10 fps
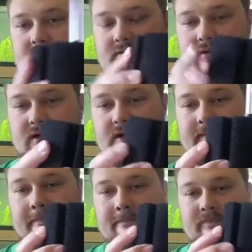Okay?
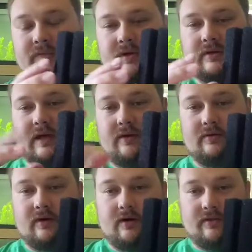Now
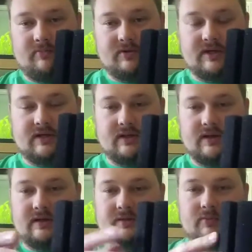all the
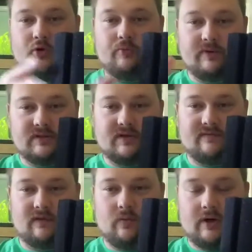particulate and poop and stuff
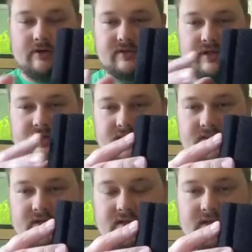in the water is going to get
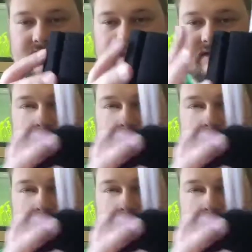sucked into this,